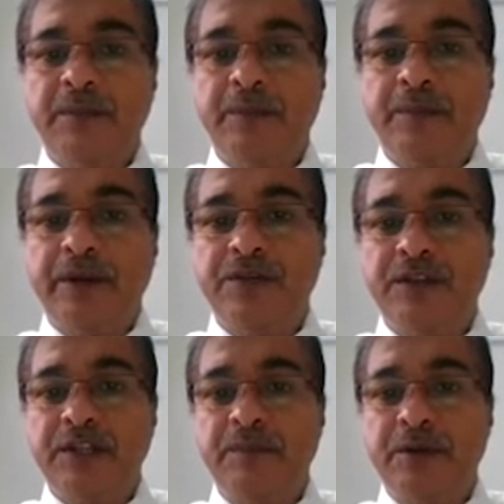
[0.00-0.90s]
be punished
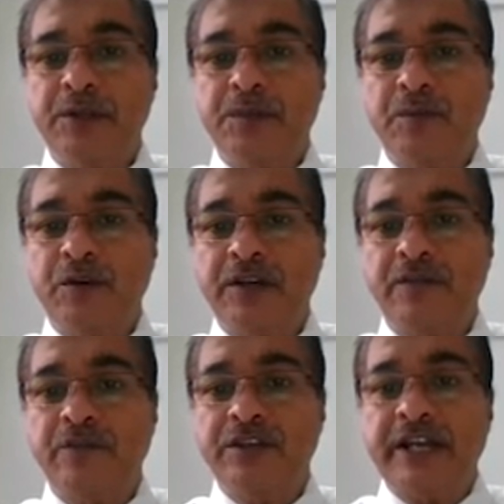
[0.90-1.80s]
with the imprisonment for
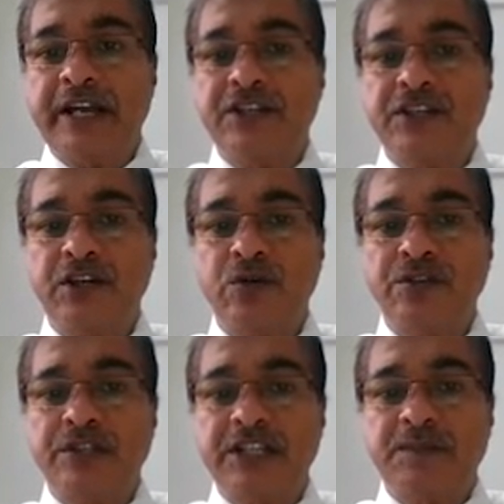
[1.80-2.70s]
term which extend to
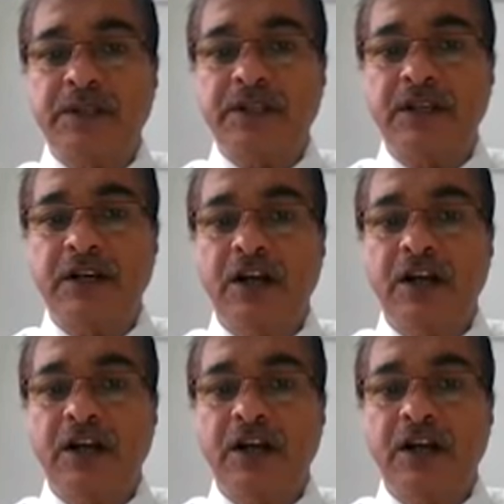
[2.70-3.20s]
6 months